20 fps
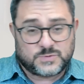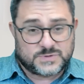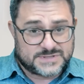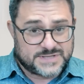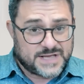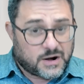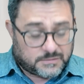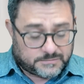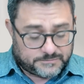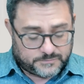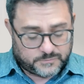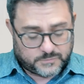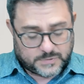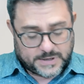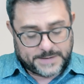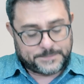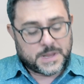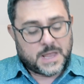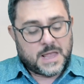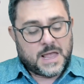It was there,
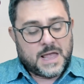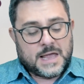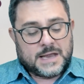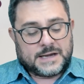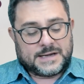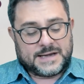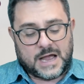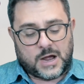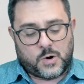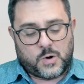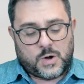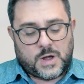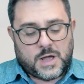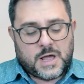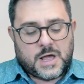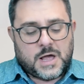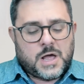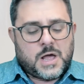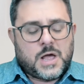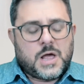right? Now,
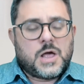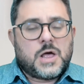